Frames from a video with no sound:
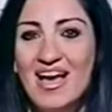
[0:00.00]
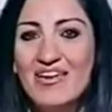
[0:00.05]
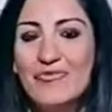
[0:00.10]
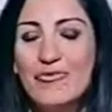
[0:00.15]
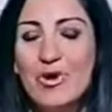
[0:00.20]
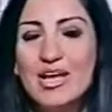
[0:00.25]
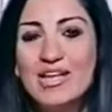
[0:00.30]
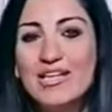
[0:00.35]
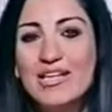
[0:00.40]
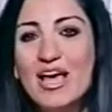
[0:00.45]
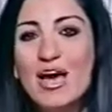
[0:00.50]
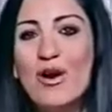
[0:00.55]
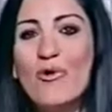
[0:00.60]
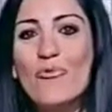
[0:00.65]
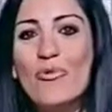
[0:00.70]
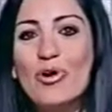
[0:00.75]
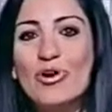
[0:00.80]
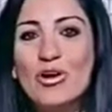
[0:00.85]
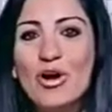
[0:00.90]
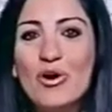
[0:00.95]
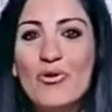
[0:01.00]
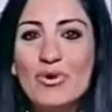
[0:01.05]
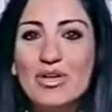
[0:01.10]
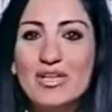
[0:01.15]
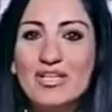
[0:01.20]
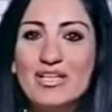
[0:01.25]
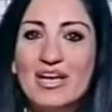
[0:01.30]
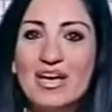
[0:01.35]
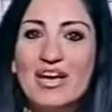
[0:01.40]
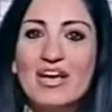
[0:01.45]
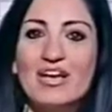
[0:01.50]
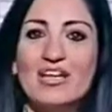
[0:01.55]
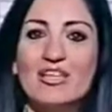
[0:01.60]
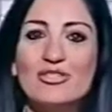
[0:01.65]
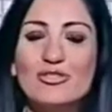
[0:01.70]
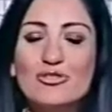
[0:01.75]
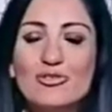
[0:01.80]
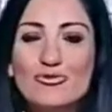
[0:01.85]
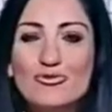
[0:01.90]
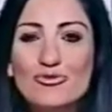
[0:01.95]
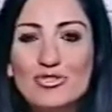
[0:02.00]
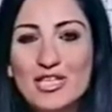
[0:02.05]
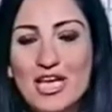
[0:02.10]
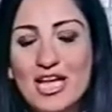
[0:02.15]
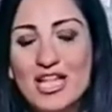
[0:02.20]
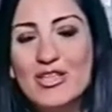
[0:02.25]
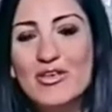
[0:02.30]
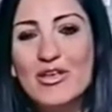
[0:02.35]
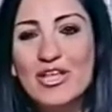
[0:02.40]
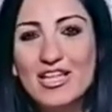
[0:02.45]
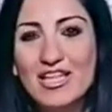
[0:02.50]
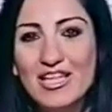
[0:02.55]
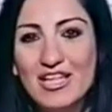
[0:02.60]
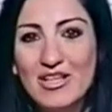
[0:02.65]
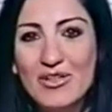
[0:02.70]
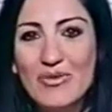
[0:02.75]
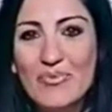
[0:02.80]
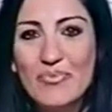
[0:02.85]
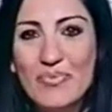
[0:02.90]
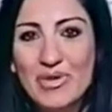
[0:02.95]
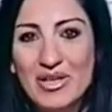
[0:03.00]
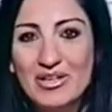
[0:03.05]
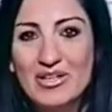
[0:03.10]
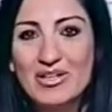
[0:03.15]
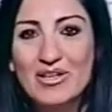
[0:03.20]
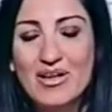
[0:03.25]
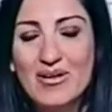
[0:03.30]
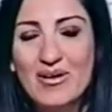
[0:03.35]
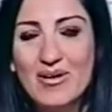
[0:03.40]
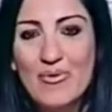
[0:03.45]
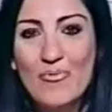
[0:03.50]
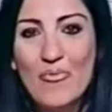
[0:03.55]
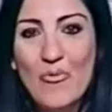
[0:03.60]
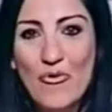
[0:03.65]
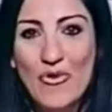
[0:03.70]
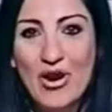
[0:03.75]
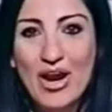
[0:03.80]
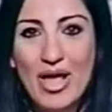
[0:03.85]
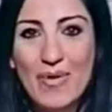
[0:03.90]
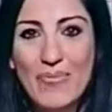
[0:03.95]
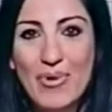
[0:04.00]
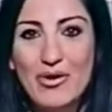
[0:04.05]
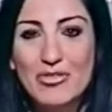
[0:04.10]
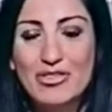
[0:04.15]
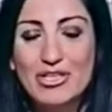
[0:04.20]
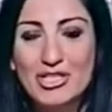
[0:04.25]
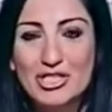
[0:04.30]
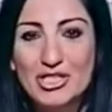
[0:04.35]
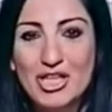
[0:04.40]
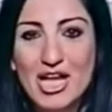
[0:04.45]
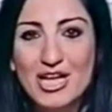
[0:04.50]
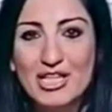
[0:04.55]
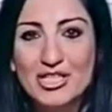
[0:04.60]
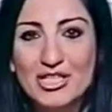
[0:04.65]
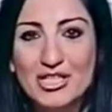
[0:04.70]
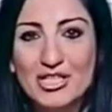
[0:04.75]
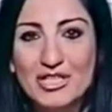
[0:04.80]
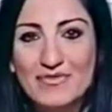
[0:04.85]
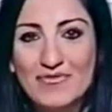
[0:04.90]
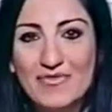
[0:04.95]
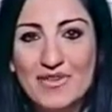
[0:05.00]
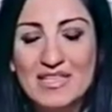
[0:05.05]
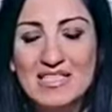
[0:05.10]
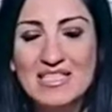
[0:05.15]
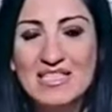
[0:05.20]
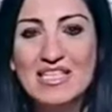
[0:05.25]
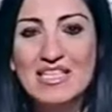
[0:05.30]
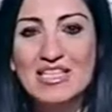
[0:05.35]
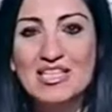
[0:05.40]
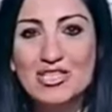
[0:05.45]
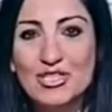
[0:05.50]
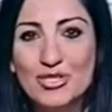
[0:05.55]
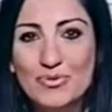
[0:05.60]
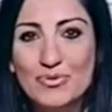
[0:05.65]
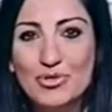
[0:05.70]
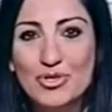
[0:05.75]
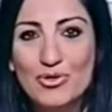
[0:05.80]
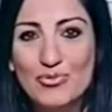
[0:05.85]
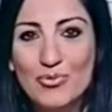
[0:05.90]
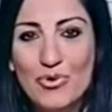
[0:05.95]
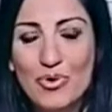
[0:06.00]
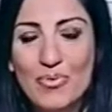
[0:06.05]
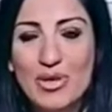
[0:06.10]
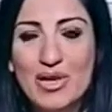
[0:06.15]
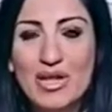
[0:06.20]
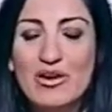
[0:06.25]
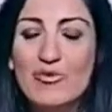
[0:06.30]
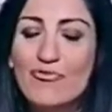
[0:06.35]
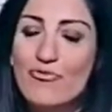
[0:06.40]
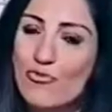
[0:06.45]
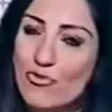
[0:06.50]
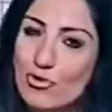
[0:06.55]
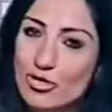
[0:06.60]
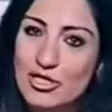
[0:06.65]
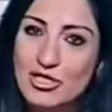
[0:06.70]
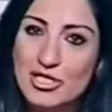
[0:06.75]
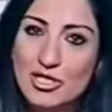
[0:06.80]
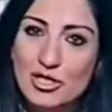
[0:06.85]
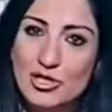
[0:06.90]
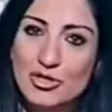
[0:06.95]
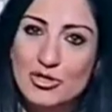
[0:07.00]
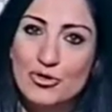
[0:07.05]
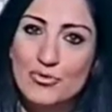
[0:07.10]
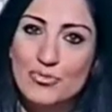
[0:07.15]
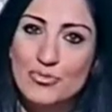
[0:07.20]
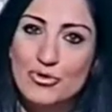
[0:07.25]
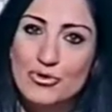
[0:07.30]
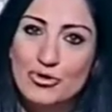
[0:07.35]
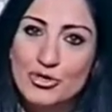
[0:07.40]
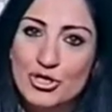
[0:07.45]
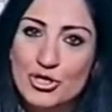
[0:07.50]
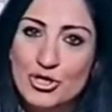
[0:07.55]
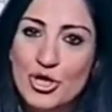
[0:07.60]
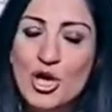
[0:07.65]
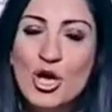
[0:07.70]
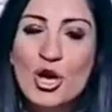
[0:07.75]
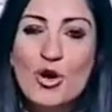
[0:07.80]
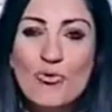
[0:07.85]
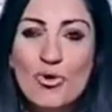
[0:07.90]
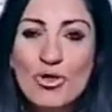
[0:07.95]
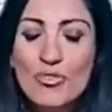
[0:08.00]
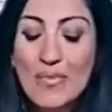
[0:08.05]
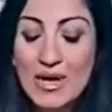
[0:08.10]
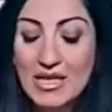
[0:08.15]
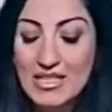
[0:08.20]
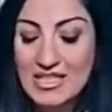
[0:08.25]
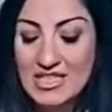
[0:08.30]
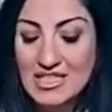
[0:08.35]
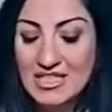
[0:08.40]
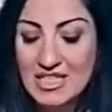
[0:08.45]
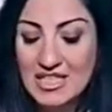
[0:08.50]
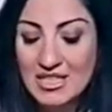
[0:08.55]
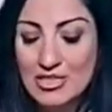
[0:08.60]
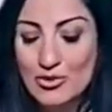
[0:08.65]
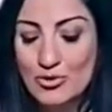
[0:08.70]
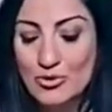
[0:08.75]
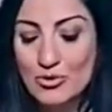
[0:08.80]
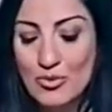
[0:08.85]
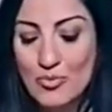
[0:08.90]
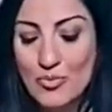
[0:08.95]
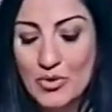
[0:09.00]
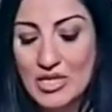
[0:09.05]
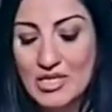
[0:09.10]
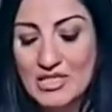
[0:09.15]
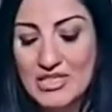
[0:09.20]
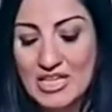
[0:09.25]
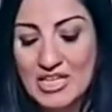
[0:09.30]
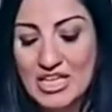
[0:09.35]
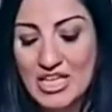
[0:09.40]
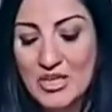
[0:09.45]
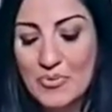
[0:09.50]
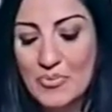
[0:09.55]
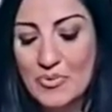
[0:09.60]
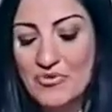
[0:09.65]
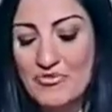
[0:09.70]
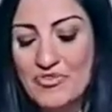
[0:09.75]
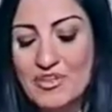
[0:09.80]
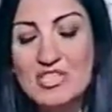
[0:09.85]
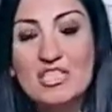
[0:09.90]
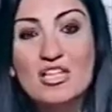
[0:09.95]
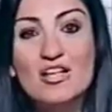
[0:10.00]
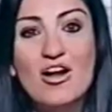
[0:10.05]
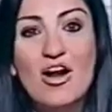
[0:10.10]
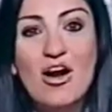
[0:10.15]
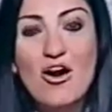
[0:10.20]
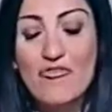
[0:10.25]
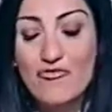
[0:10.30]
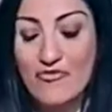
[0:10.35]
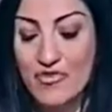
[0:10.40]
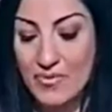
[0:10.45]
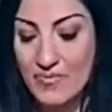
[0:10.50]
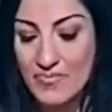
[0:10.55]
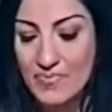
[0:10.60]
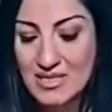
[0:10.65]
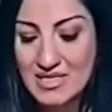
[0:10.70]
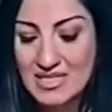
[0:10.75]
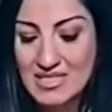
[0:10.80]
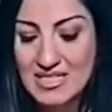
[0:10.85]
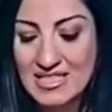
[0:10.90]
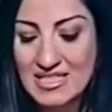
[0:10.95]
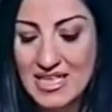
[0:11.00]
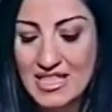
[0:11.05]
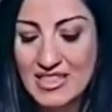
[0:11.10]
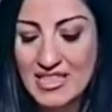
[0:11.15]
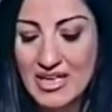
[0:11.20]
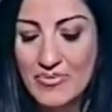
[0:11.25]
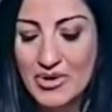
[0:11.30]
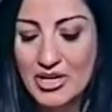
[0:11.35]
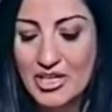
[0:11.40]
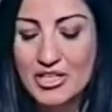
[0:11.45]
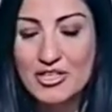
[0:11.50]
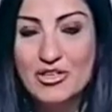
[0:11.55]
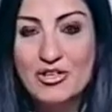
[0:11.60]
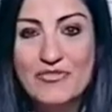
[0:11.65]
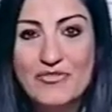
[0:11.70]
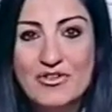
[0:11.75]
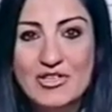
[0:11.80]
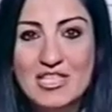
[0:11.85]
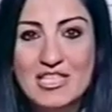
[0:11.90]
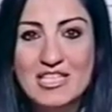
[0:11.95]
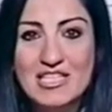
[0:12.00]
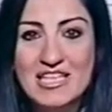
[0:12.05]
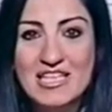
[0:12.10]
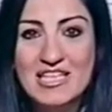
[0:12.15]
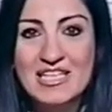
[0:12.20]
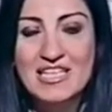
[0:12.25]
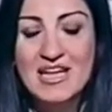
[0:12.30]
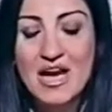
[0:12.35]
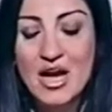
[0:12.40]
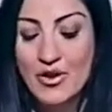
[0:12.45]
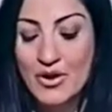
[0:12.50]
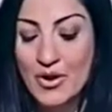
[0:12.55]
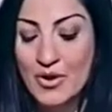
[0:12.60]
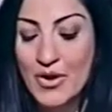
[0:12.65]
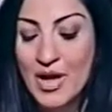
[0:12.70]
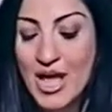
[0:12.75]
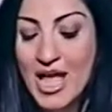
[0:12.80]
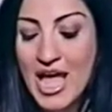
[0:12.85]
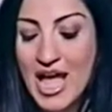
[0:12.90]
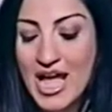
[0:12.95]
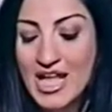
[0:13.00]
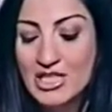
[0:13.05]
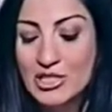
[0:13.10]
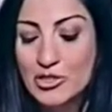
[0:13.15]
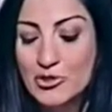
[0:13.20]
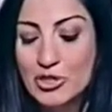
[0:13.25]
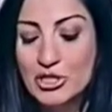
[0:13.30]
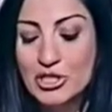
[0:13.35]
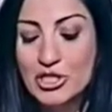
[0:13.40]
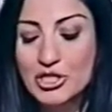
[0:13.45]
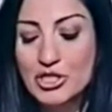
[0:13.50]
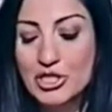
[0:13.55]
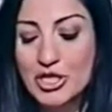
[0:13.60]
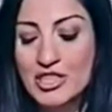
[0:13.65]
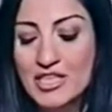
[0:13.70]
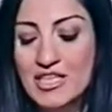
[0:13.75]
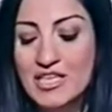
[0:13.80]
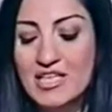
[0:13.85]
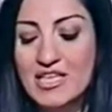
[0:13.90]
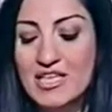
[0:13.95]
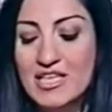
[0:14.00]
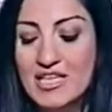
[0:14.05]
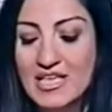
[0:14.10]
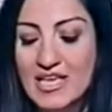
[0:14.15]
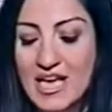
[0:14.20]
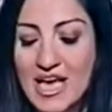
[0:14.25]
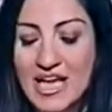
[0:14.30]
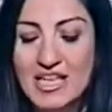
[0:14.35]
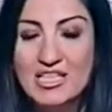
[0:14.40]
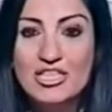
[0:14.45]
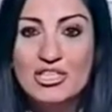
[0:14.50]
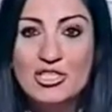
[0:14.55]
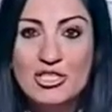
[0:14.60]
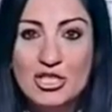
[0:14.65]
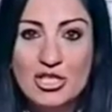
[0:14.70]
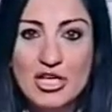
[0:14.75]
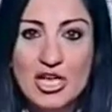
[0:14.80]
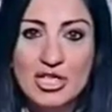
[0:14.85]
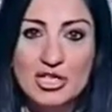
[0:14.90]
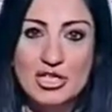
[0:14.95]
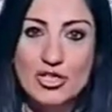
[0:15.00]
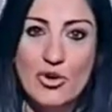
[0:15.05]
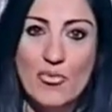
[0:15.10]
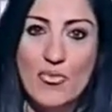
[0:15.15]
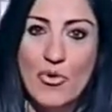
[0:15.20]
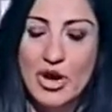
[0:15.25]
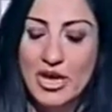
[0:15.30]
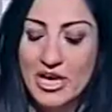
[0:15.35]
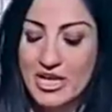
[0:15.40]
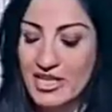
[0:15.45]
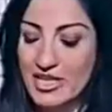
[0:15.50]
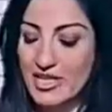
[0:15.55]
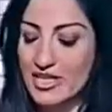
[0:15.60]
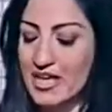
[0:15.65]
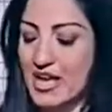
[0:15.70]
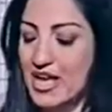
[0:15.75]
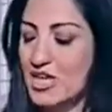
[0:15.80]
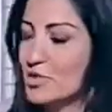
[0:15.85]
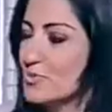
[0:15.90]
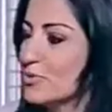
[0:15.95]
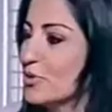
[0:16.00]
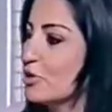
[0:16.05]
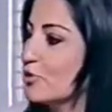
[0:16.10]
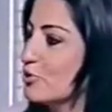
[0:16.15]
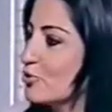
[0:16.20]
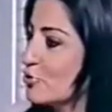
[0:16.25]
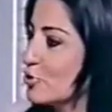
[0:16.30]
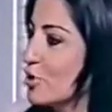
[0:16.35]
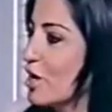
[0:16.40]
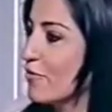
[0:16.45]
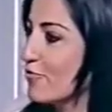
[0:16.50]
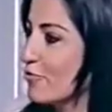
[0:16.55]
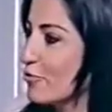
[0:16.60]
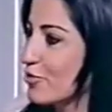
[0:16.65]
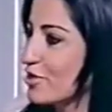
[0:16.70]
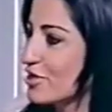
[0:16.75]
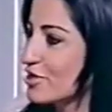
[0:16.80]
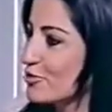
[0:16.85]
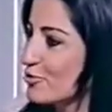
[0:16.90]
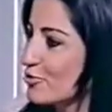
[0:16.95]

And right now we're going uh, to tell you a little bit uh, more about the challenges facing Egyptian women and of course their contribution with my dear guest Dr. Mona Zaki, Professor of Business at the American University in Cairo and Strategic Thinking and International Marketing Expert. Good to have you with